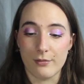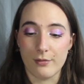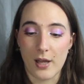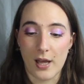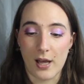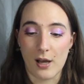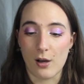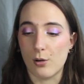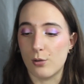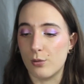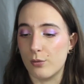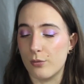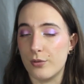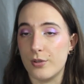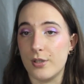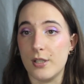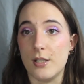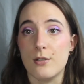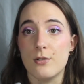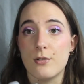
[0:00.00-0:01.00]
how
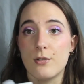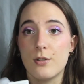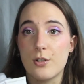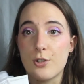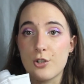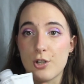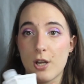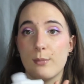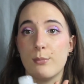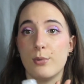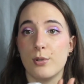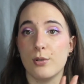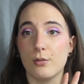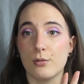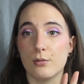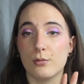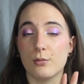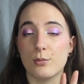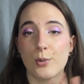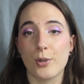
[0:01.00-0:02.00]
the
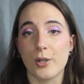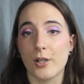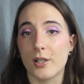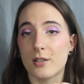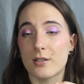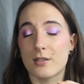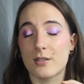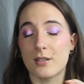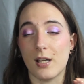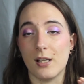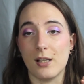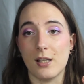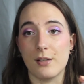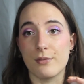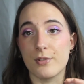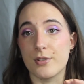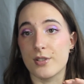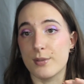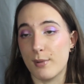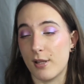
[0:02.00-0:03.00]
shampoo works. I
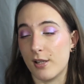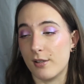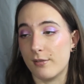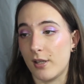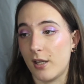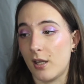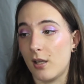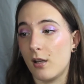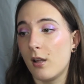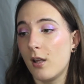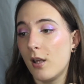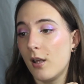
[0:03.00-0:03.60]
love the smell of it.